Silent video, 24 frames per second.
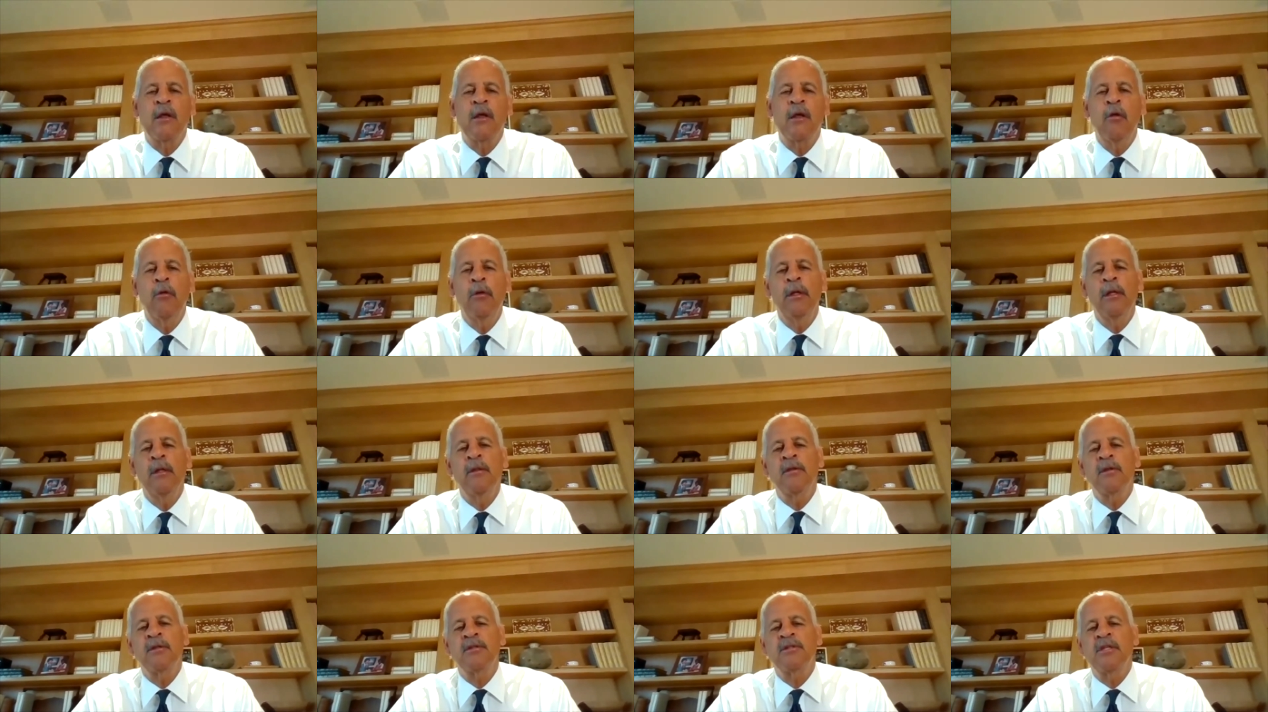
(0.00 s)
not
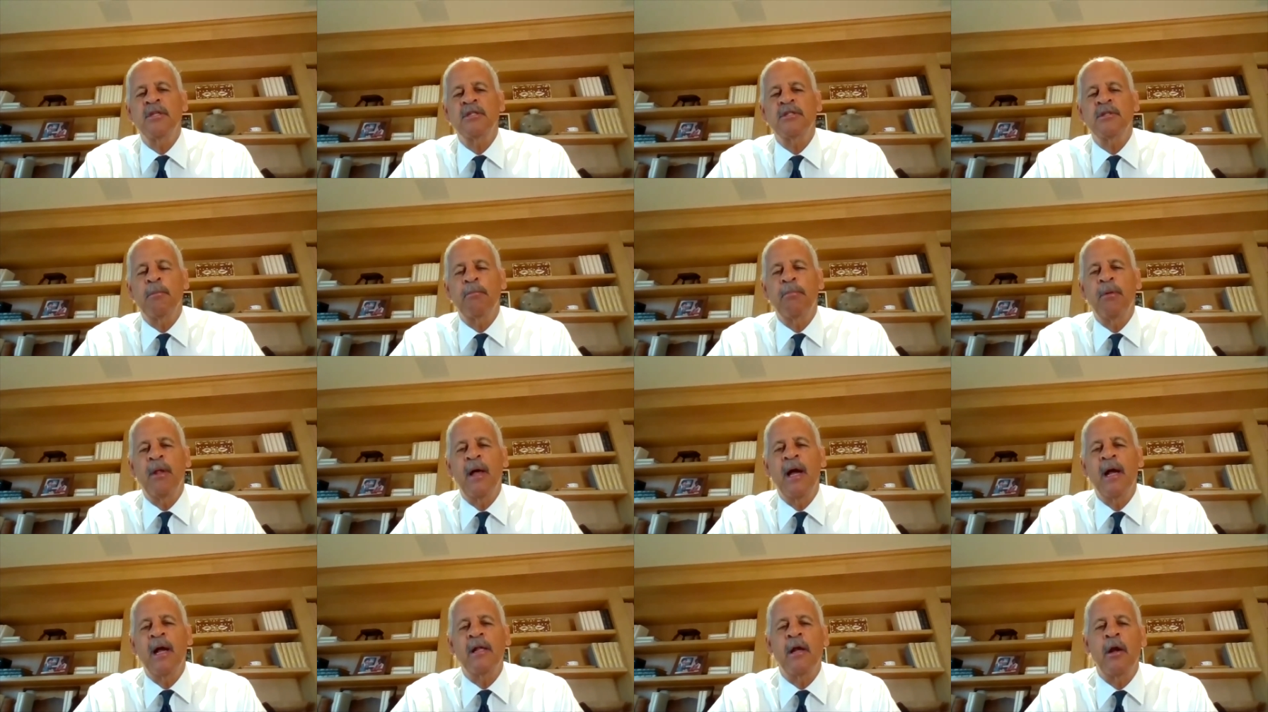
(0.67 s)
only does this
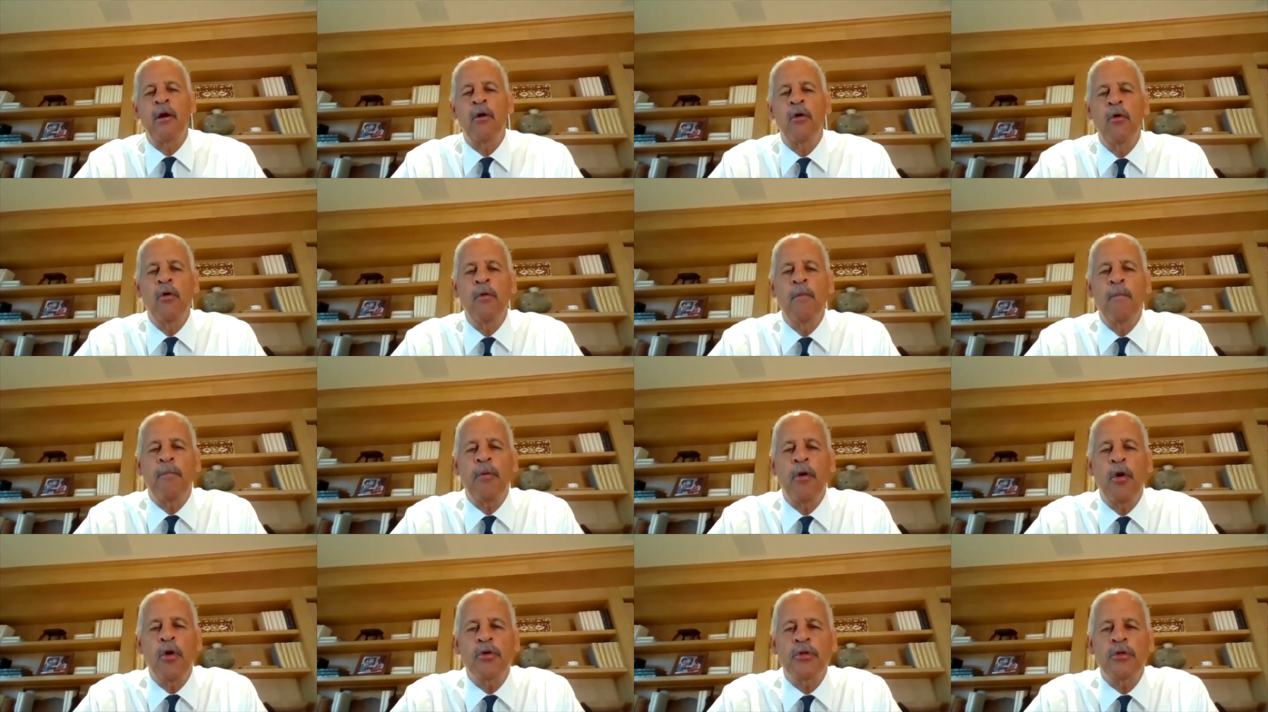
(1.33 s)
apply in our
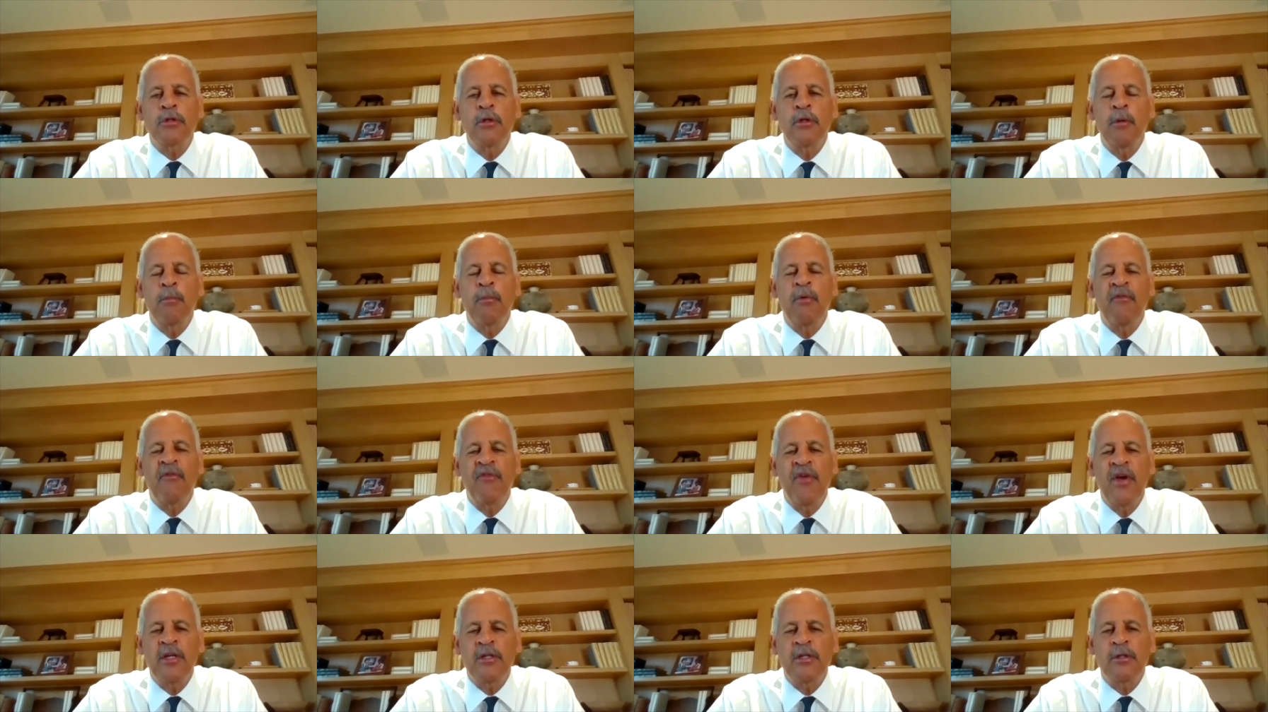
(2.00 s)
own personal
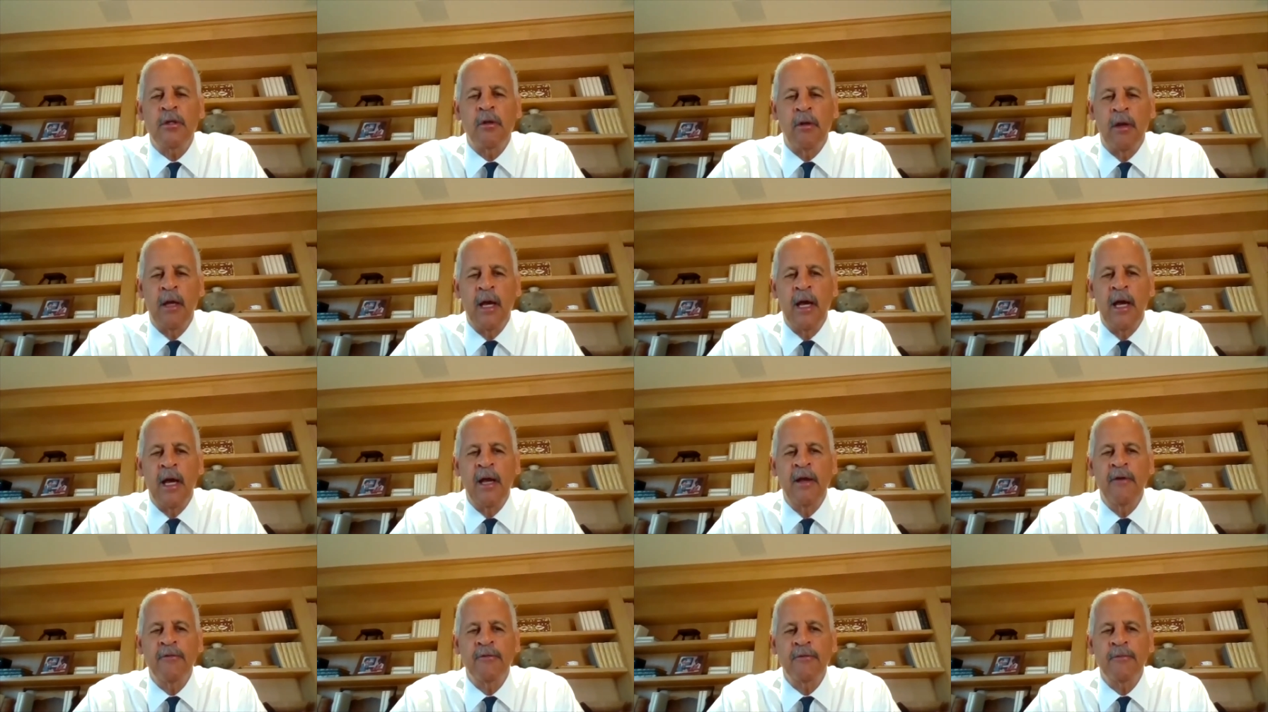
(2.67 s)
and professional
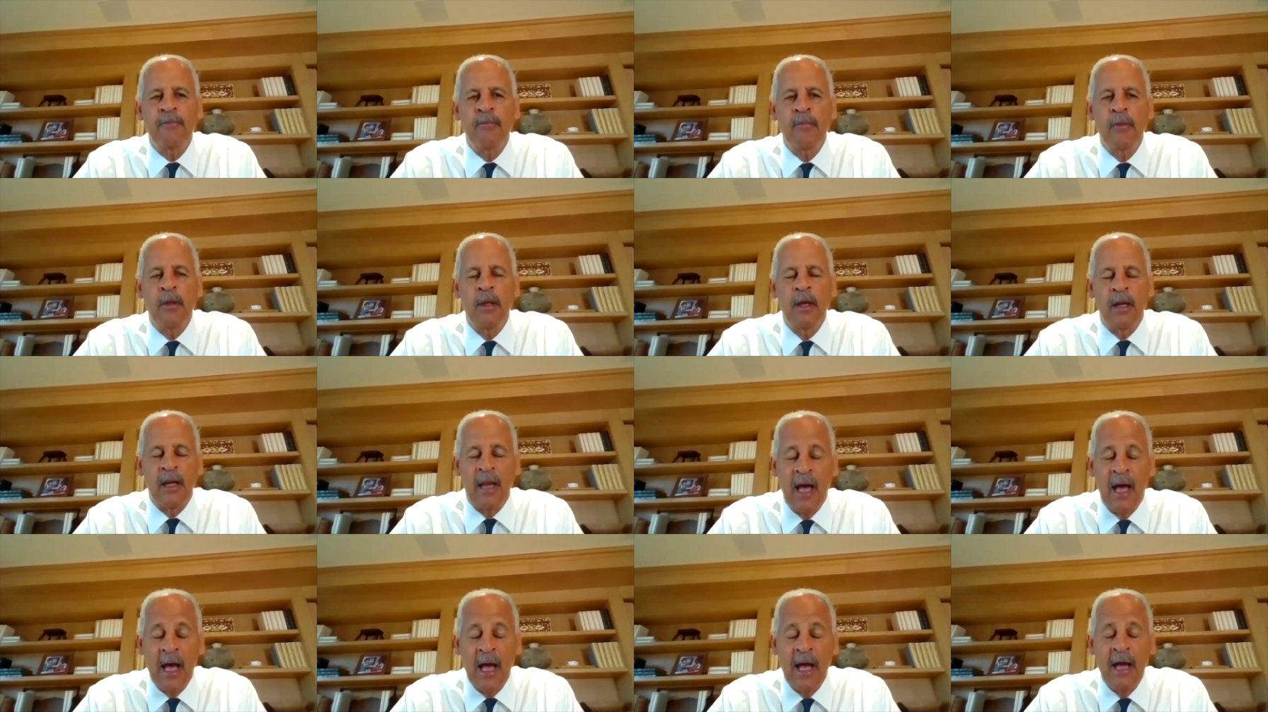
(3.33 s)

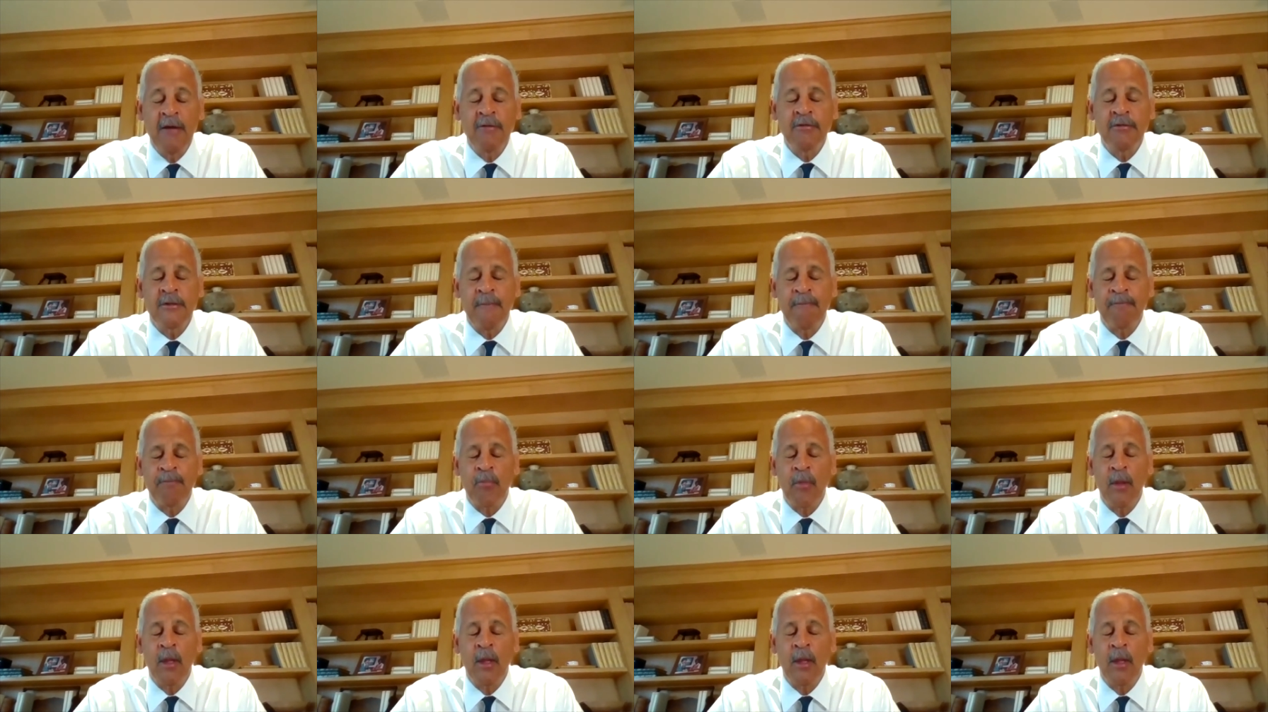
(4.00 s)
lives,